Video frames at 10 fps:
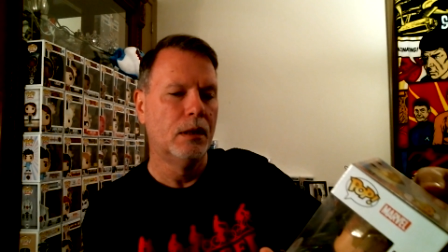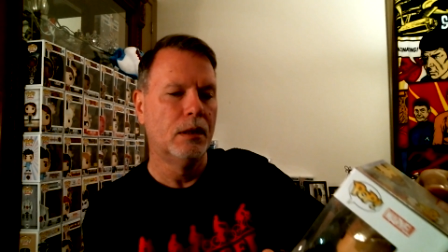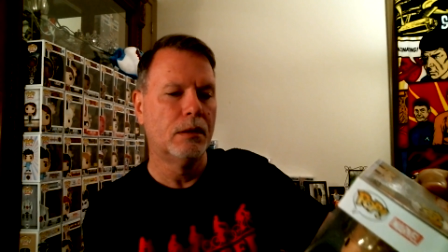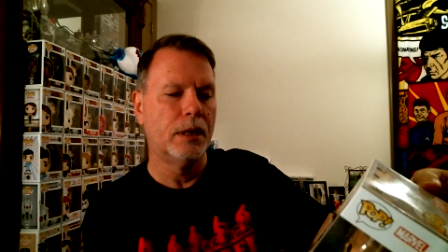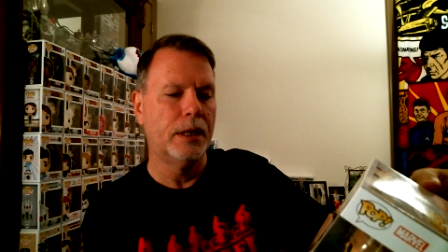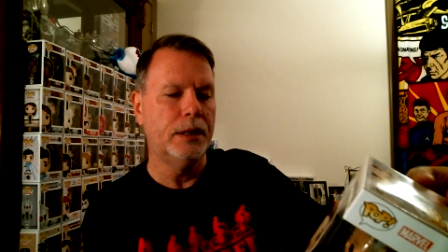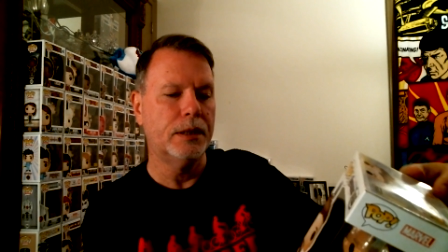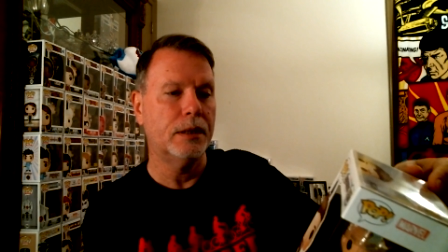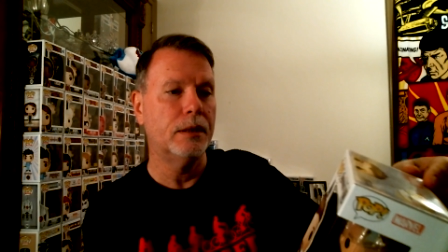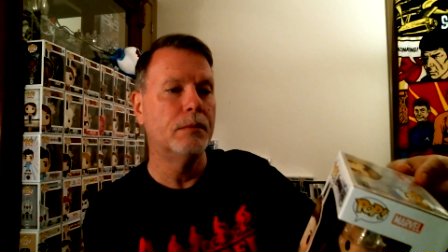All
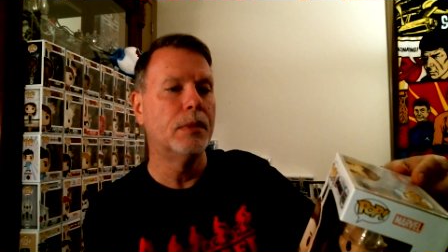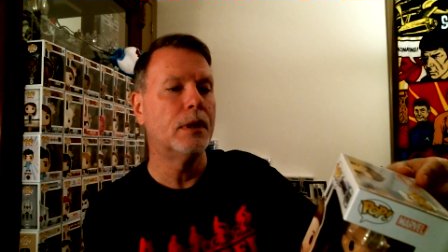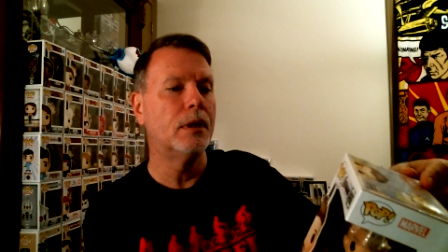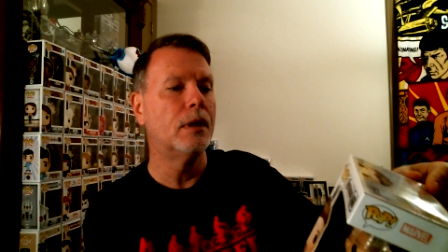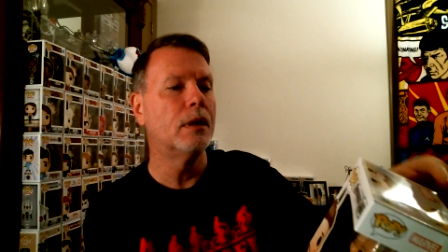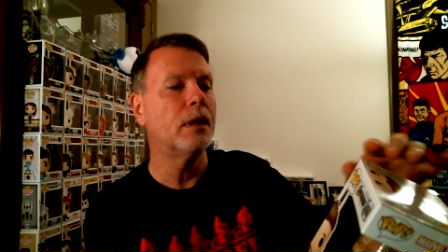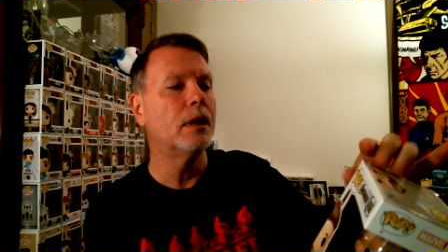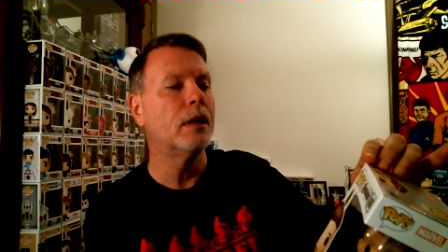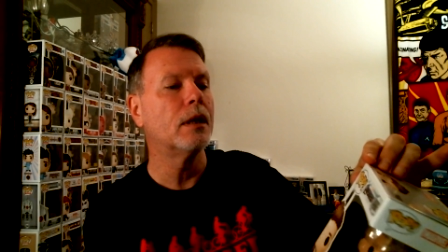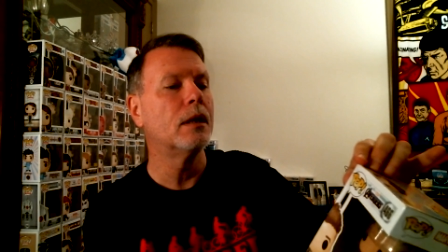right, but uh,
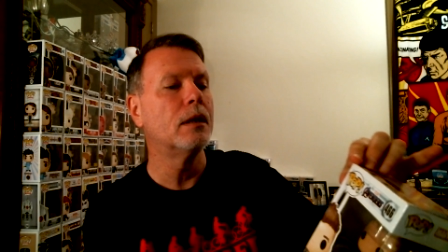yeah, a